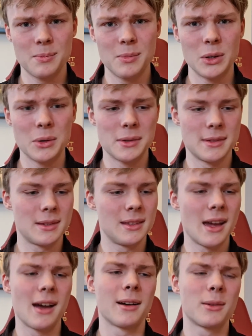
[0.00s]
because
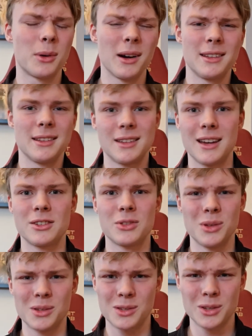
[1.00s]
they are quite attached
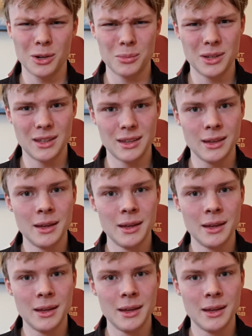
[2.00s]
to this topic